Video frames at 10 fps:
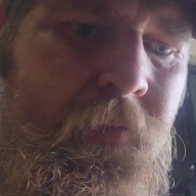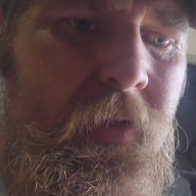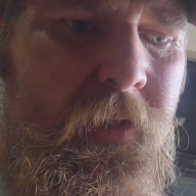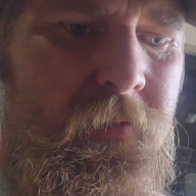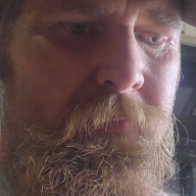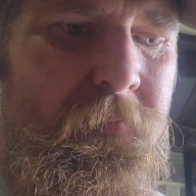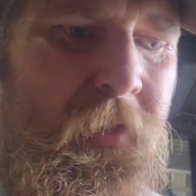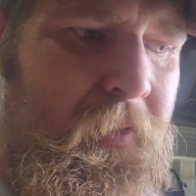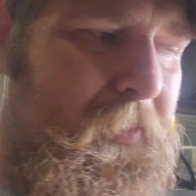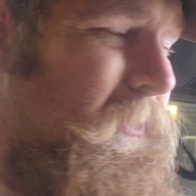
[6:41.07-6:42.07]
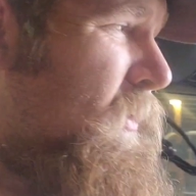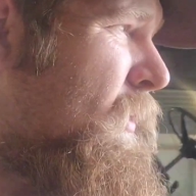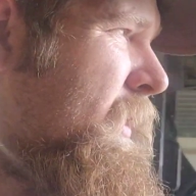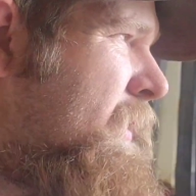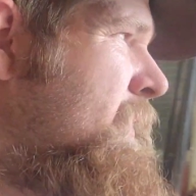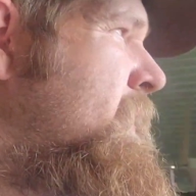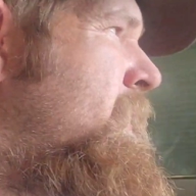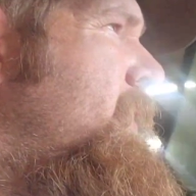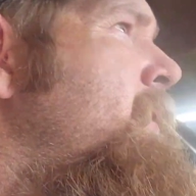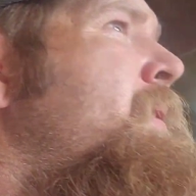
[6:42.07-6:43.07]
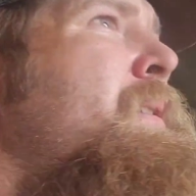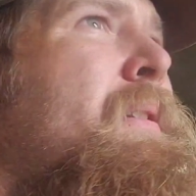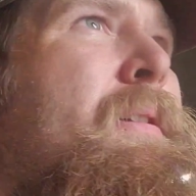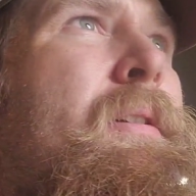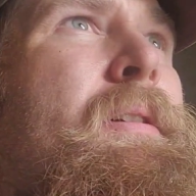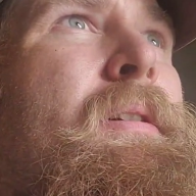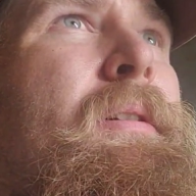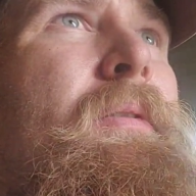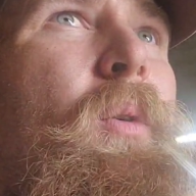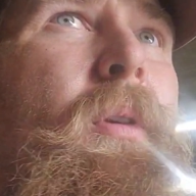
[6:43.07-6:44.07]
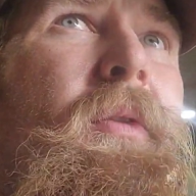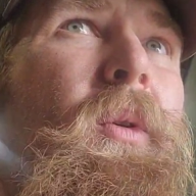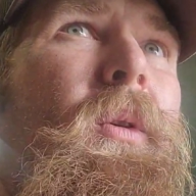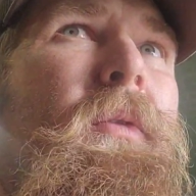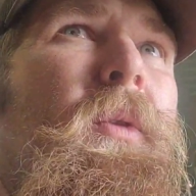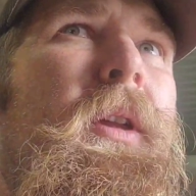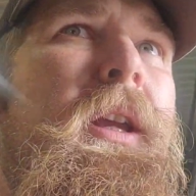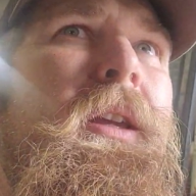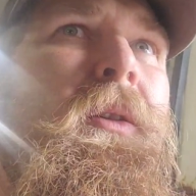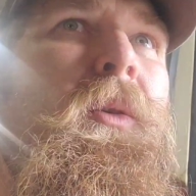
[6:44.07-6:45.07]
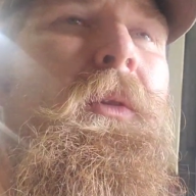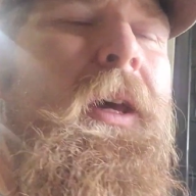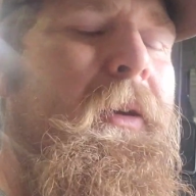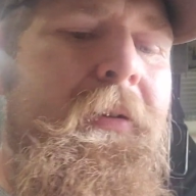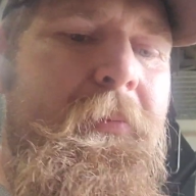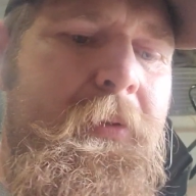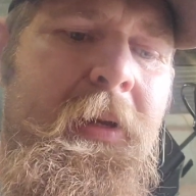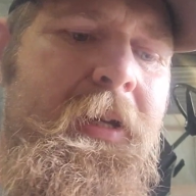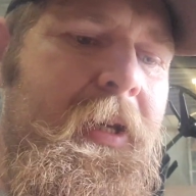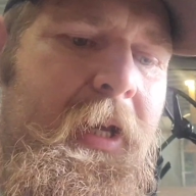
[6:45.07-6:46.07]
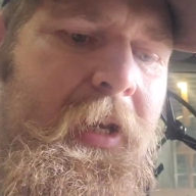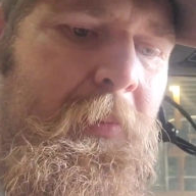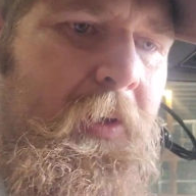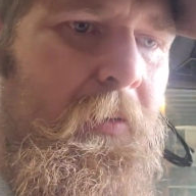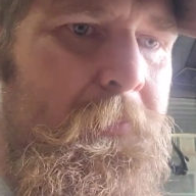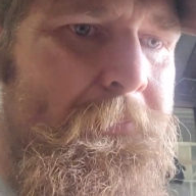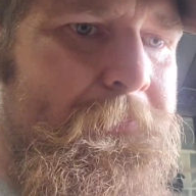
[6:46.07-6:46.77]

fucking, I don't know, 40, 44, 48 year old. I don't know. It's 1980 model.